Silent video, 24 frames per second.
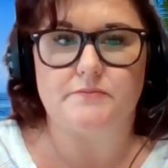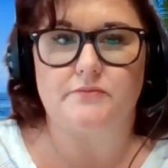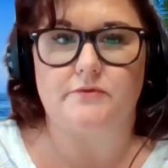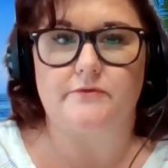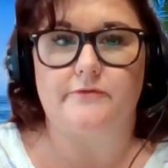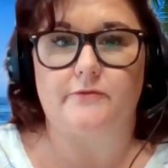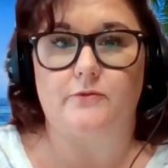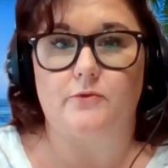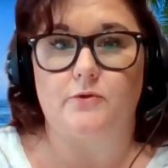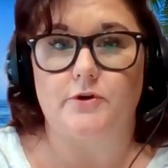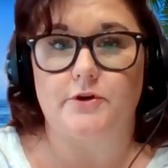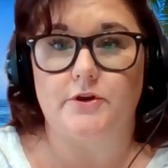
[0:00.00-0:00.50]

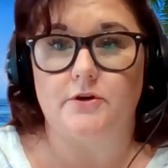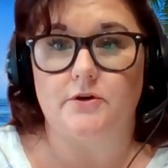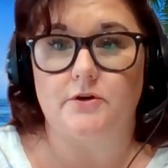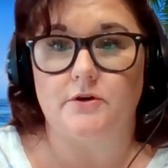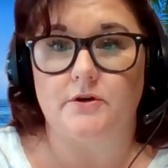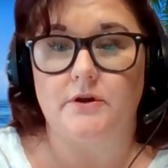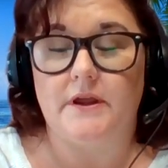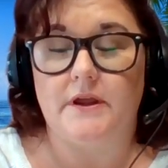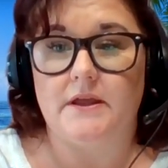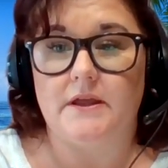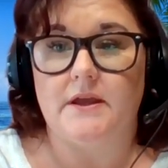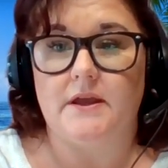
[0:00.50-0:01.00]
before your
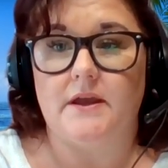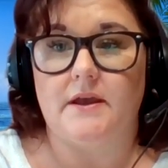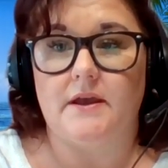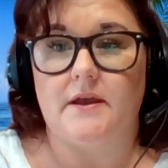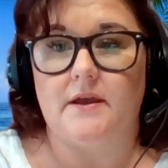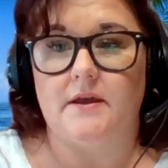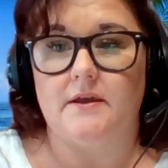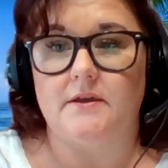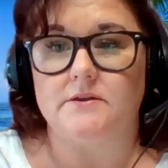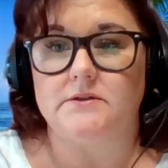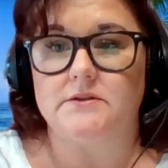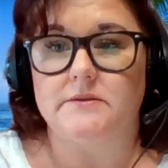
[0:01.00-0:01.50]

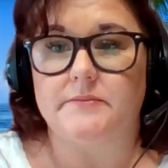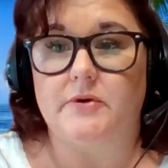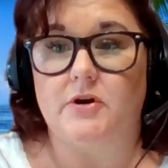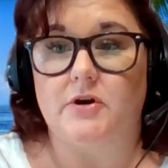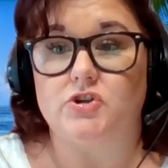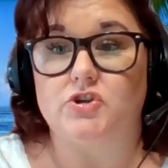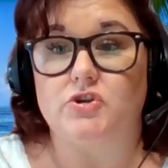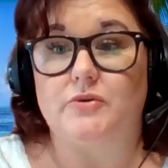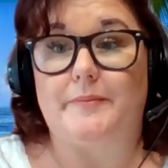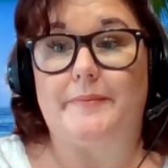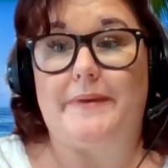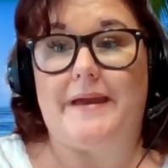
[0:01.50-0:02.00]

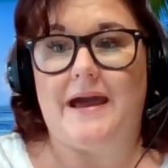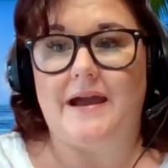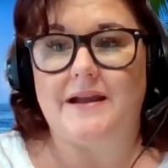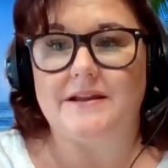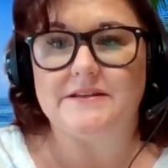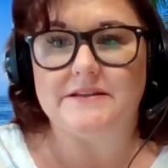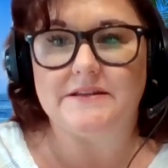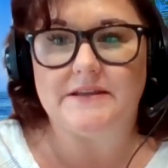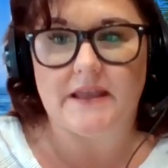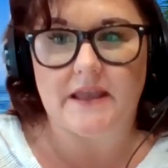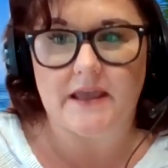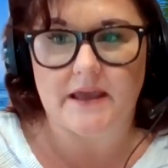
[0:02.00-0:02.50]
departure back
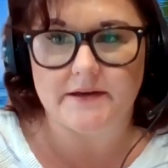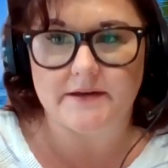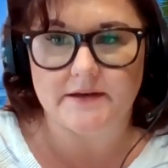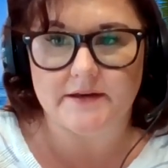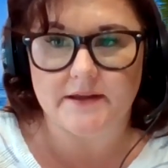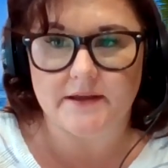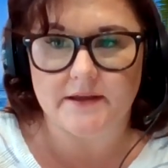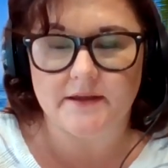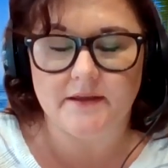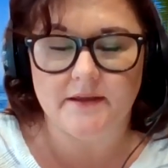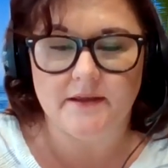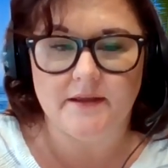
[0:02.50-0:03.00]
to
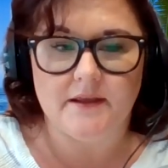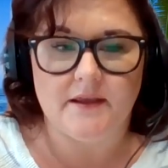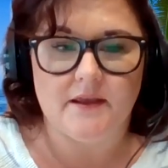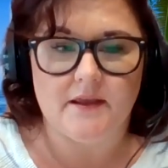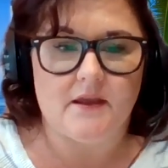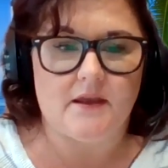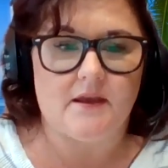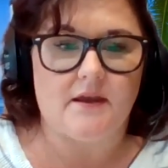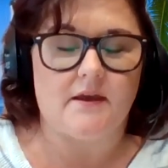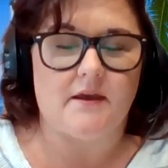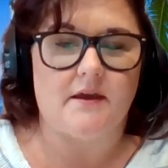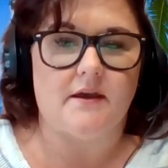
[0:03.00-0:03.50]
Canada,
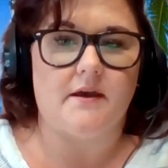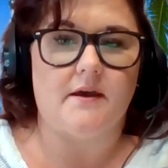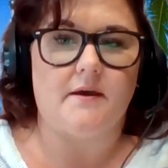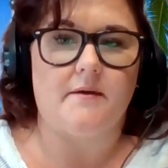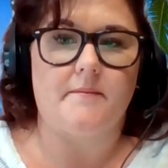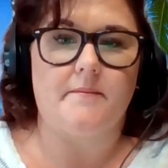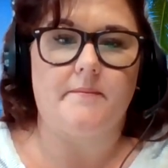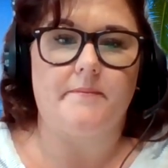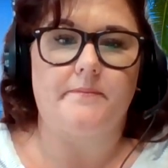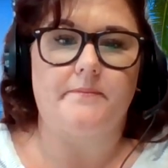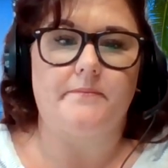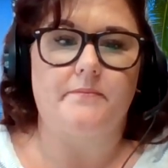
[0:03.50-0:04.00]

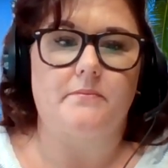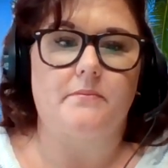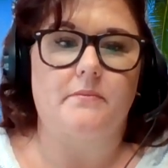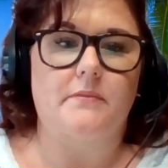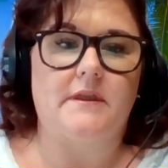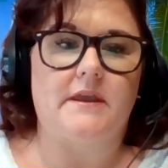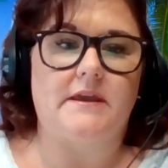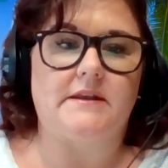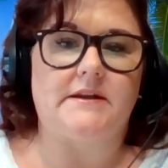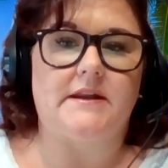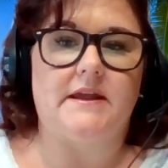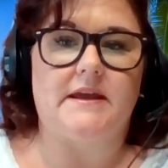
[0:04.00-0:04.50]
and
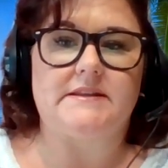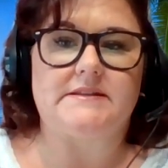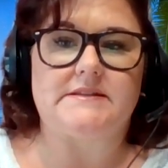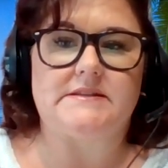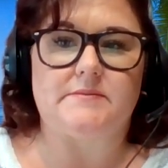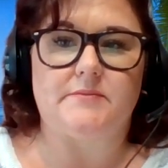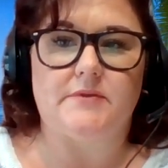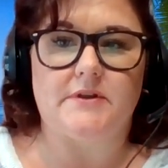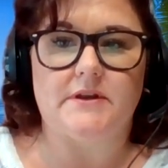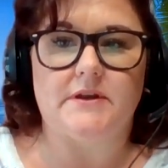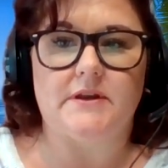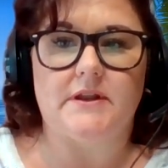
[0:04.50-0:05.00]
it has
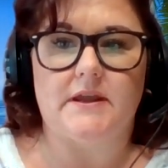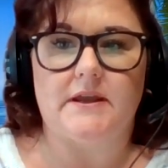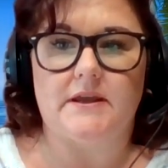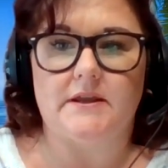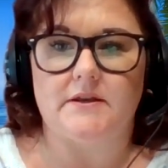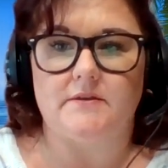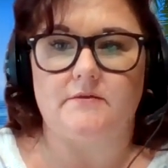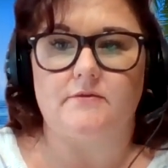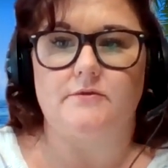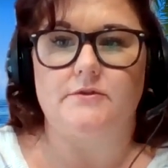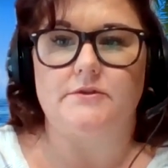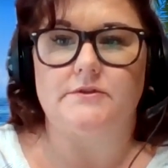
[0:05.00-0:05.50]
to be a
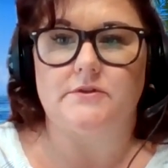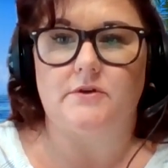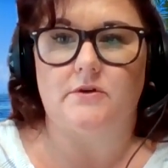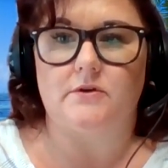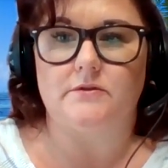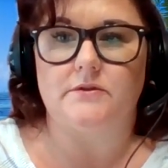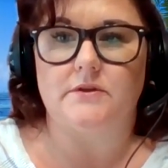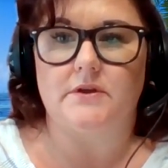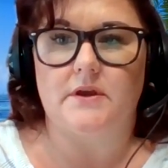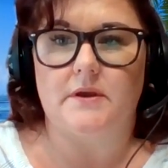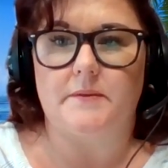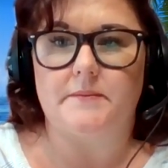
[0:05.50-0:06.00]
negative
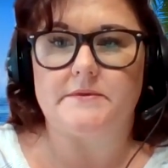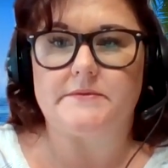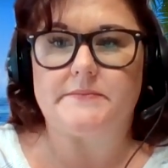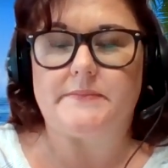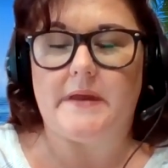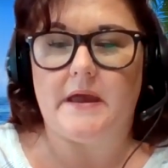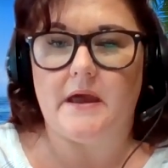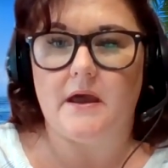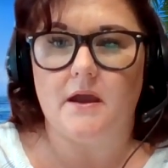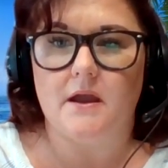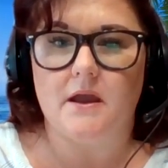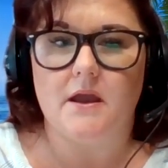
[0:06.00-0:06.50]
result that comes
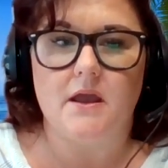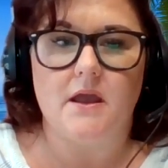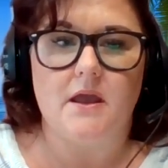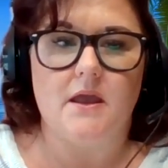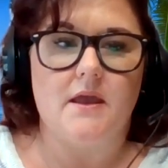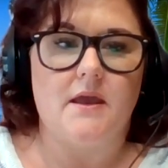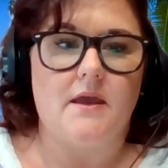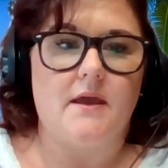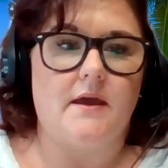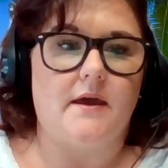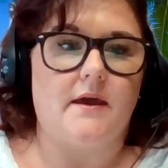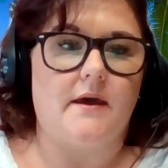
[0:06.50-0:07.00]
back.
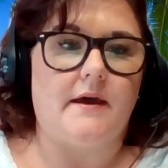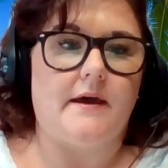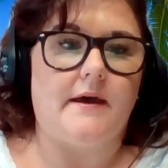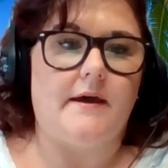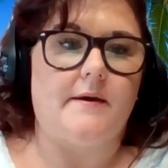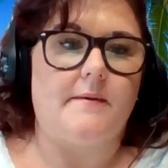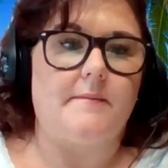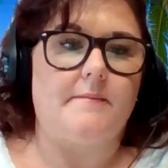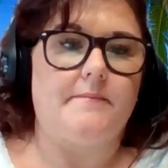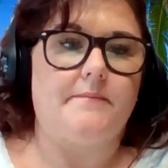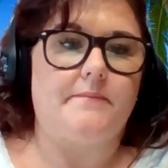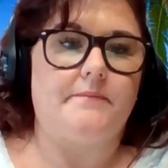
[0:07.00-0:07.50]

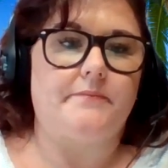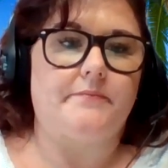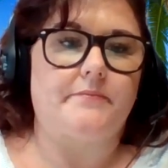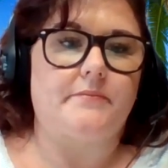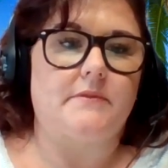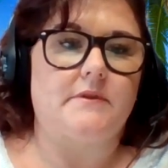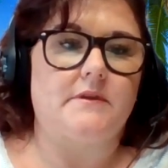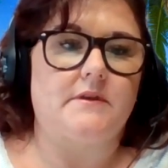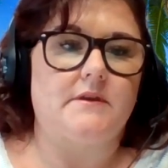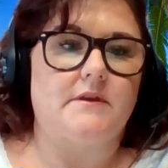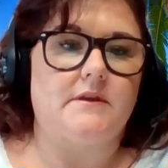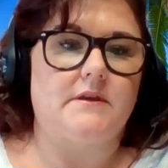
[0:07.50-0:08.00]
Um,
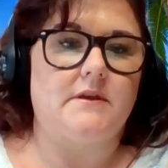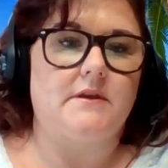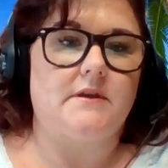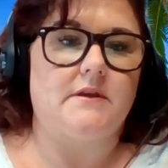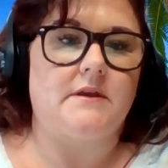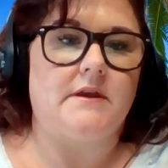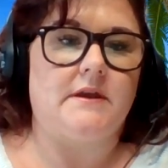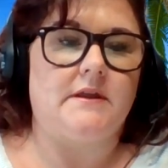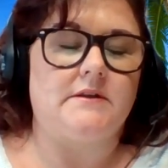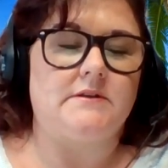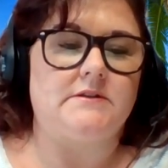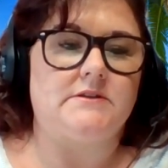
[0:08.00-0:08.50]

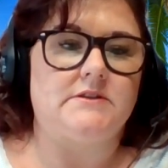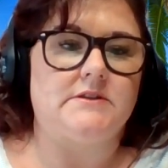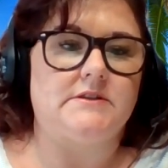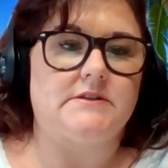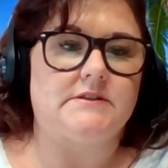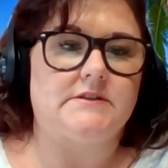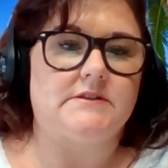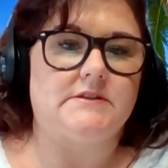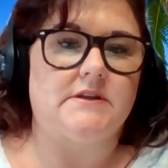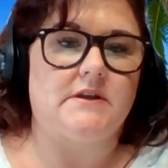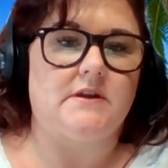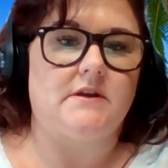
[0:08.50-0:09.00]
and
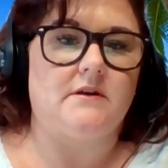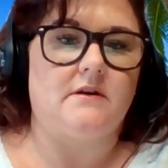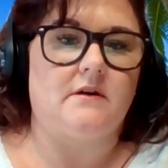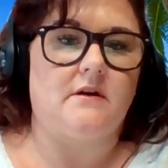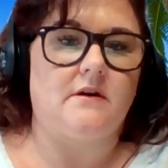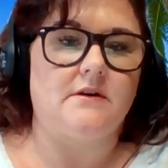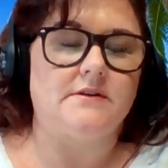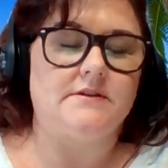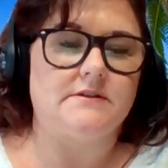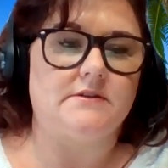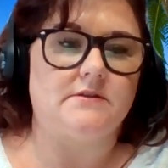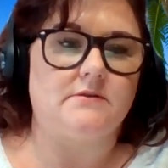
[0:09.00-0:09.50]
just
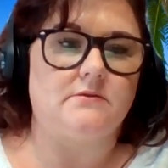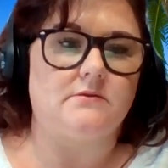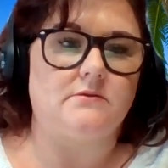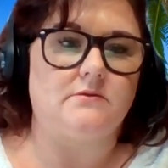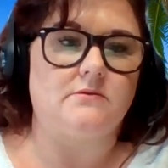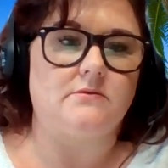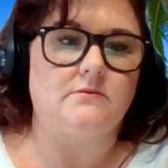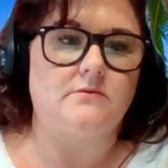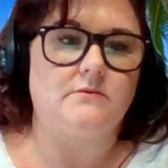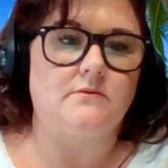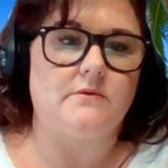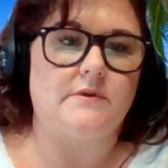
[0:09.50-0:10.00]

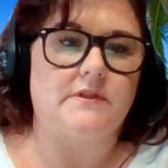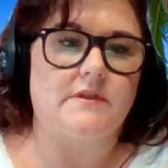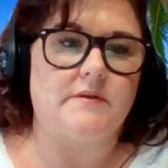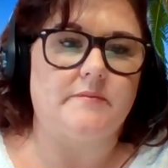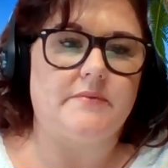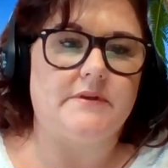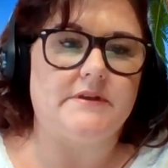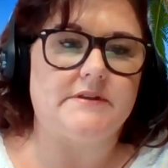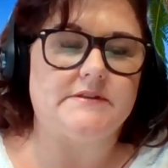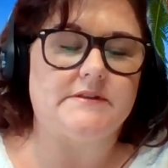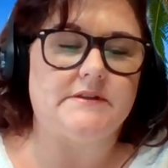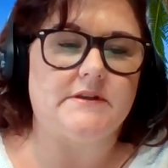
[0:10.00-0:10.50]
also with the
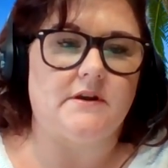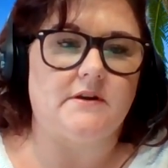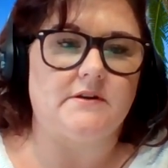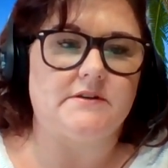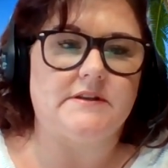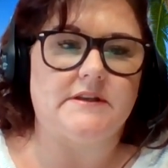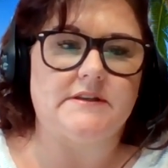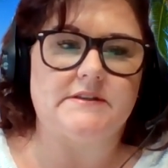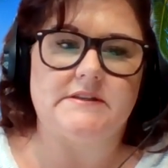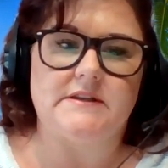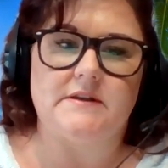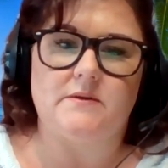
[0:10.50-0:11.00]
PCR
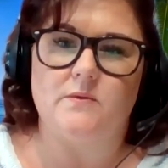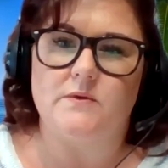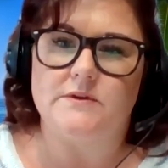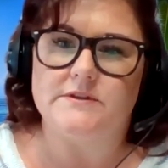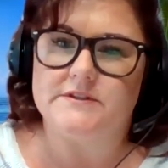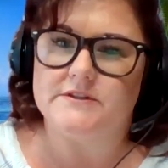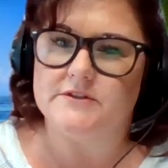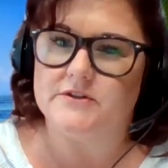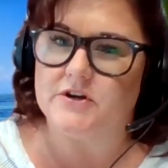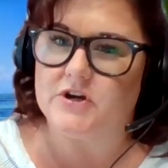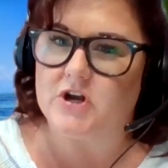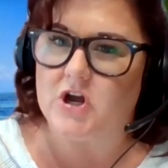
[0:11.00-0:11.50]
testing, was
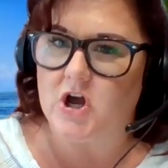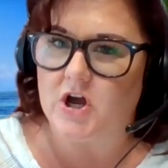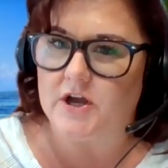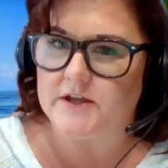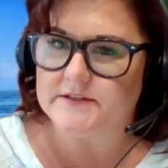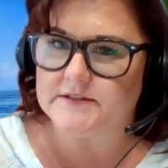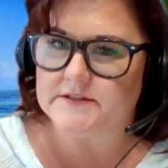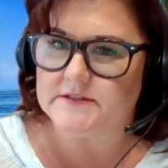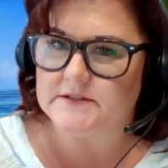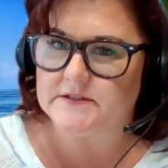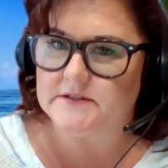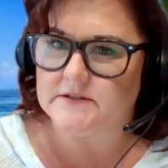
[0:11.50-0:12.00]
there a
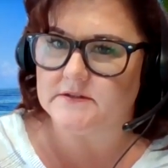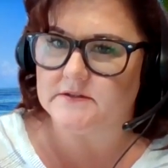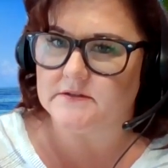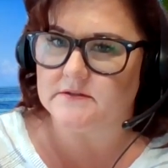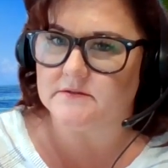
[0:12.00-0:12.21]
cost?